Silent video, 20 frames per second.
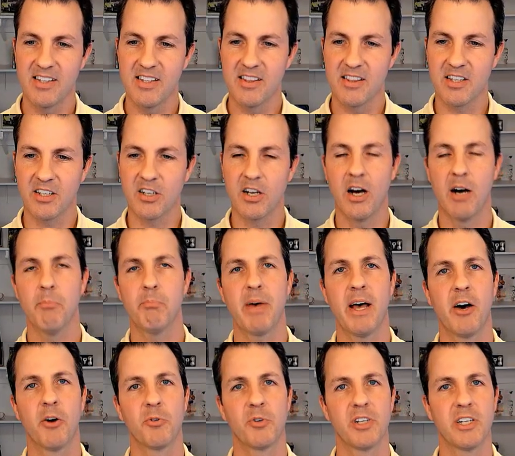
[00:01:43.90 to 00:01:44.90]
the
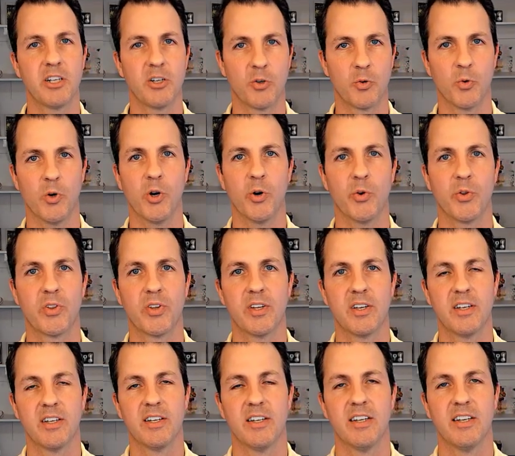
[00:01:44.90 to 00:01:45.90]
compounding growth,
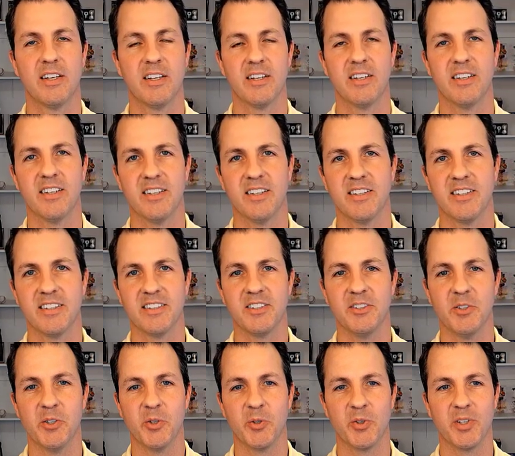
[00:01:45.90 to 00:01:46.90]

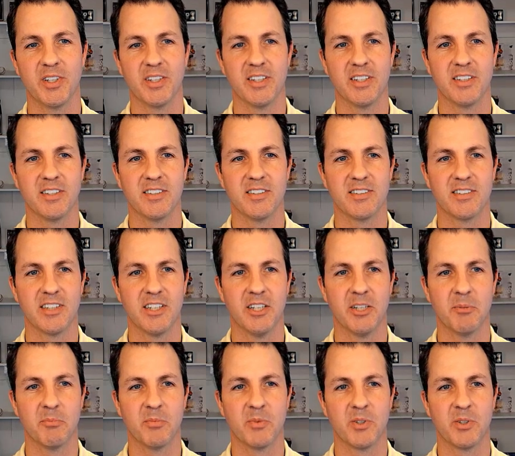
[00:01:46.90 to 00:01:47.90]
is
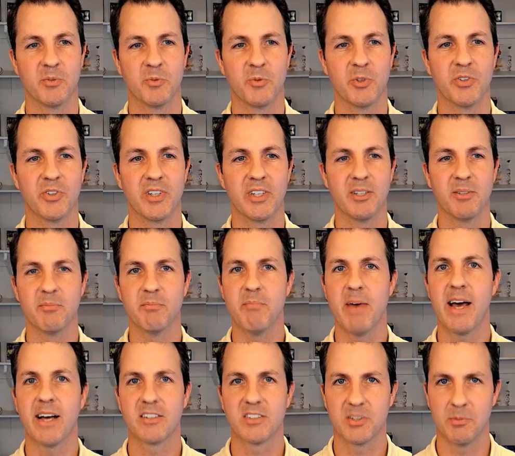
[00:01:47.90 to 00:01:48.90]
really
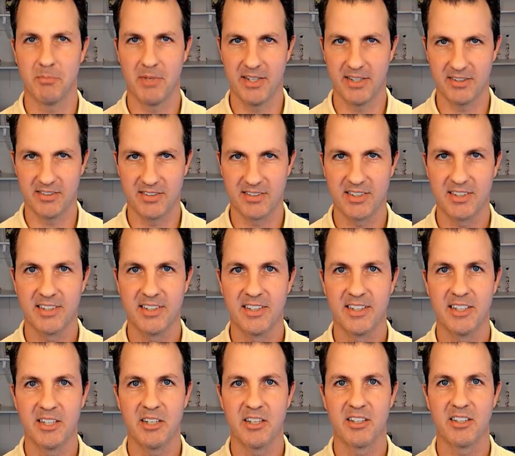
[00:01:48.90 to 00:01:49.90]
maximized
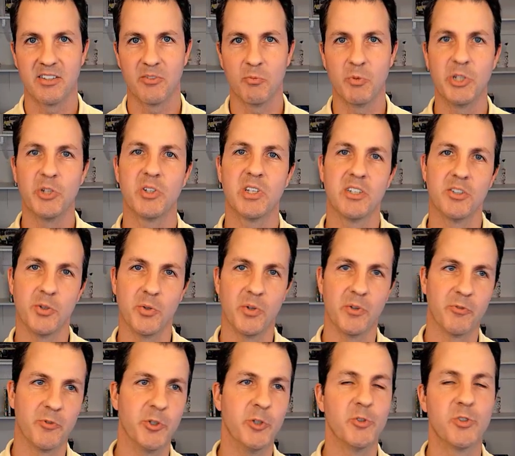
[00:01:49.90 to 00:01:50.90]
when you can do the
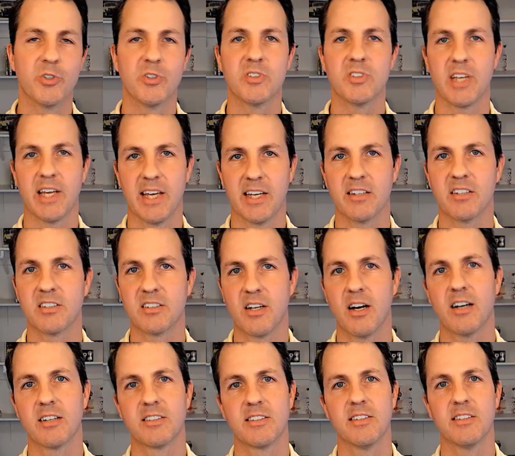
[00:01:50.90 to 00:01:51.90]
futures and the
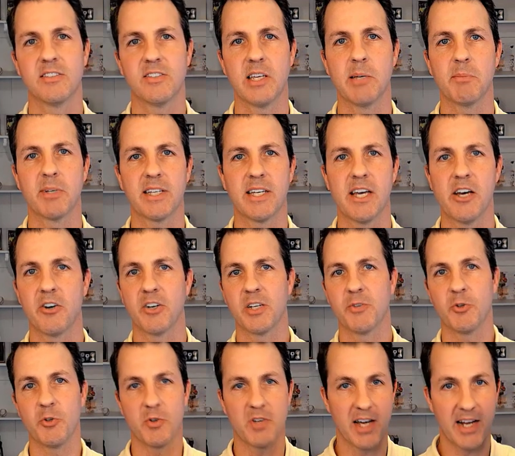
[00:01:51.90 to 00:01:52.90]
stocks in the same account.
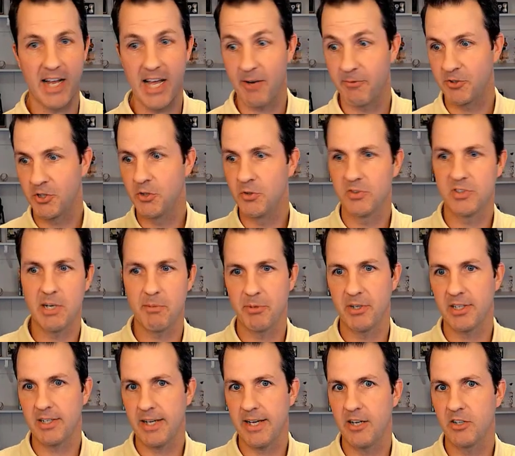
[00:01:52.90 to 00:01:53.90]
If you kind of have two separate
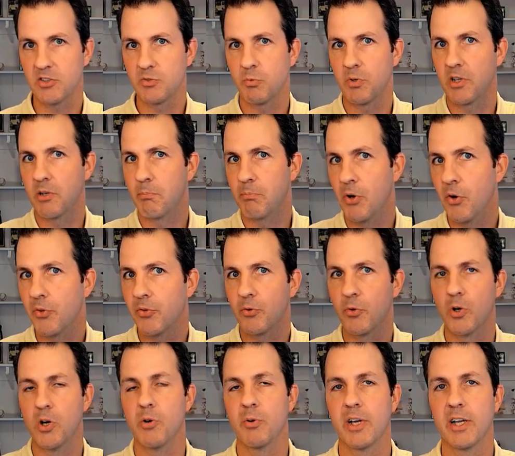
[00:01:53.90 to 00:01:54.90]
accounts where they're both
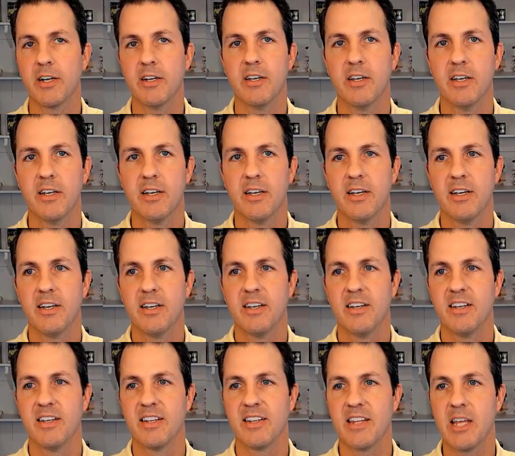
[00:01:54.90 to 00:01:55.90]
growing,
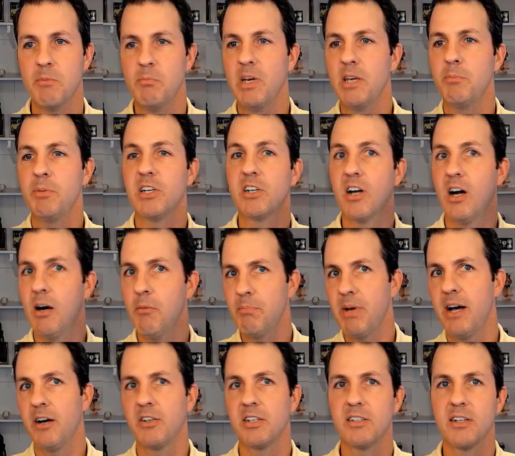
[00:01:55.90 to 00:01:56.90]
they may be
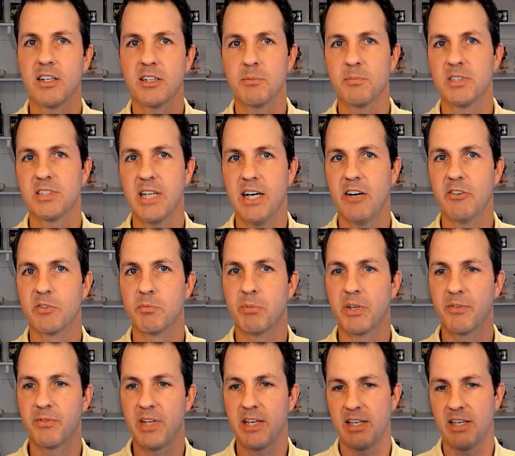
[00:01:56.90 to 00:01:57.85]
compounding on themselves, but if they